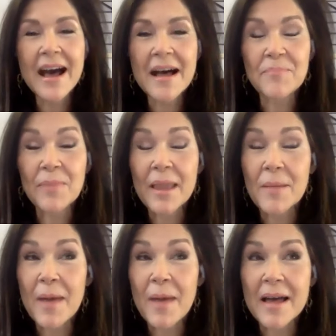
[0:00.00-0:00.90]
Um,
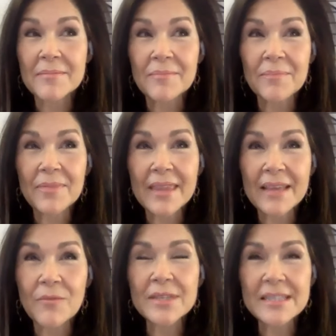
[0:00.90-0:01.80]
but
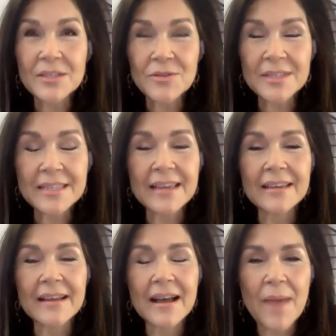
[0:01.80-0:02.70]
what's
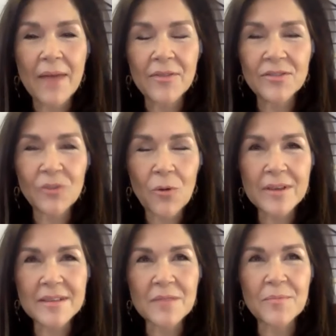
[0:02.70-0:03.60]
interesting about the
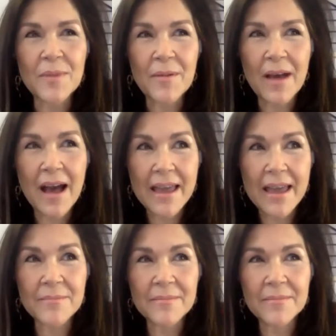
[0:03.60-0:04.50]
story is that I
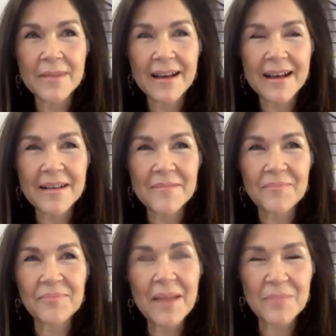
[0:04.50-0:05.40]
am
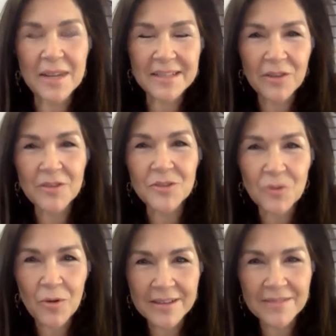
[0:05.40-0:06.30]
um, I'm going to tell you the
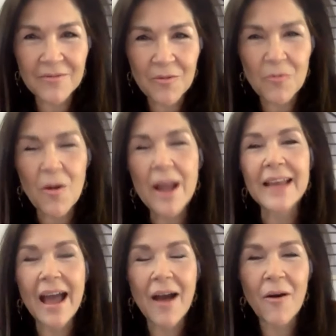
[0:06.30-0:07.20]
story as of
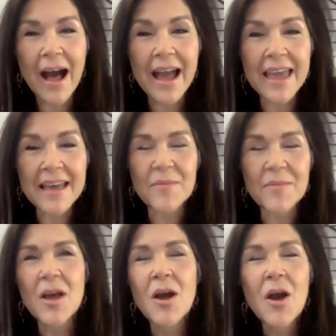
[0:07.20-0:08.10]
right now. I am
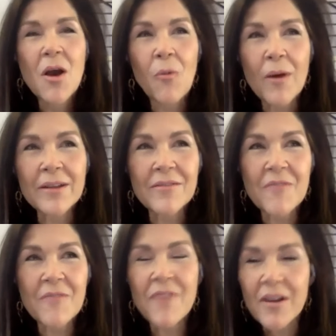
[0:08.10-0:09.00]
one of
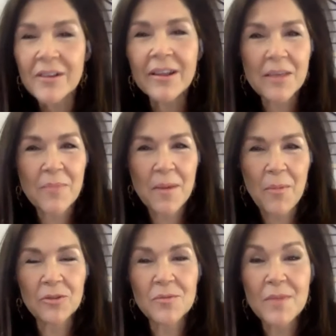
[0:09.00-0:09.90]
the very lucky
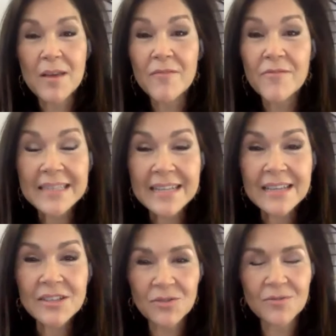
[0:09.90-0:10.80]
people to be a
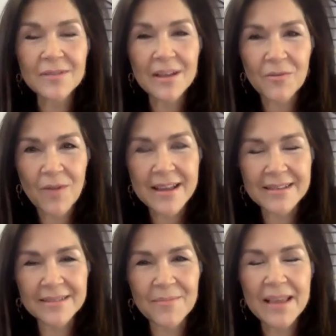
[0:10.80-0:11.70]
visiting student at
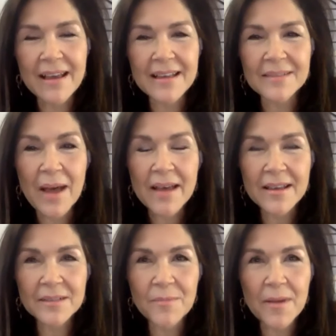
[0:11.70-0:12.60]
Rice because my
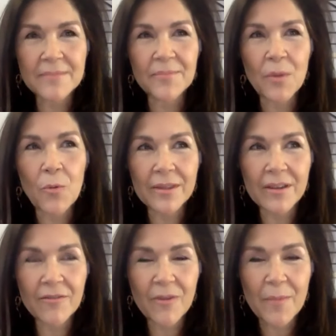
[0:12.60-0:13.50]
husband worked
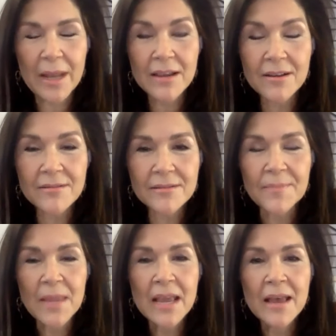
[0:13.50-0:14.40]
there for many years,
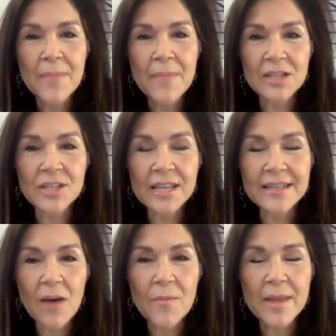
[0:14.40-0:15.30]
managed the
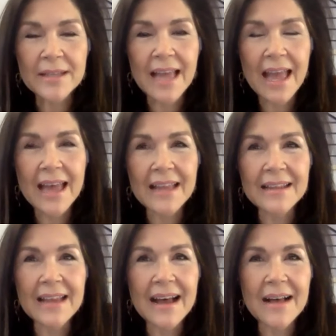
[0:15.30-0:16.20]
endowment,
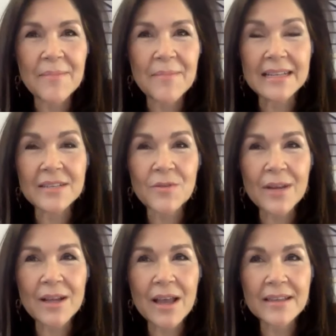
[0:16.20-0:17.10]
and um, and as
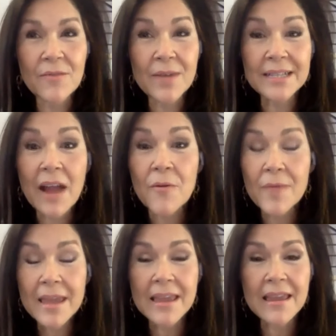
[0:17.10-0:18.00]
re- as a
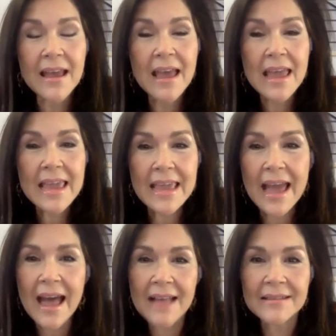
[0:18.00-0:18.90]
retiree, he
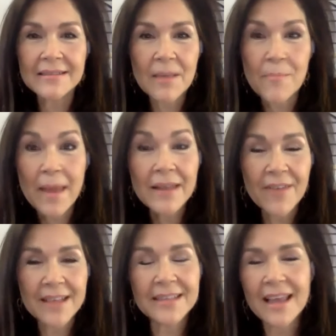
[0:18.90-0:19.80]
had some
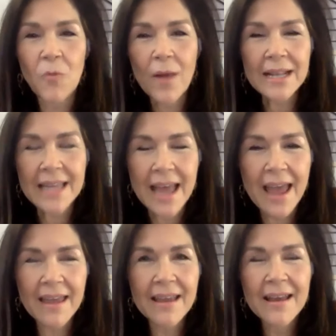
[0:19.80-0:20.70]
benefits. And one
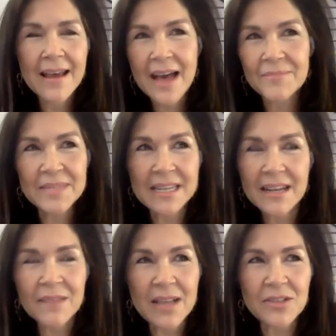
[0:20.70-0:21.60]
day, I'm
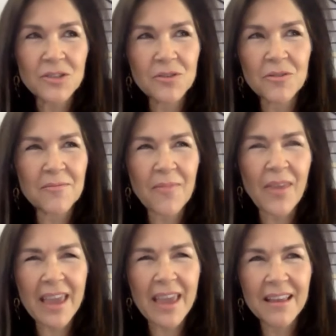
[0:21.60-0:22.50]
sitting in my studio and
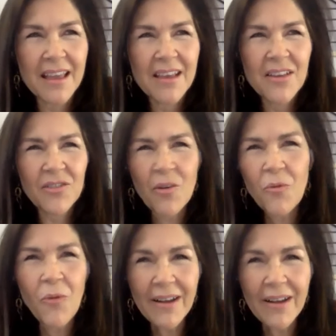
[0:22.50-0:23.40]
thinking, so
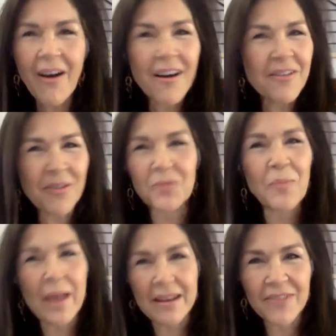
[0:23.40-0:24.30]
what are those
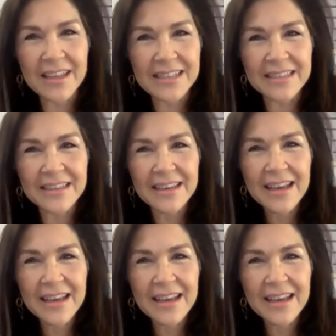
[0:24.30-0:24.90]
benefits?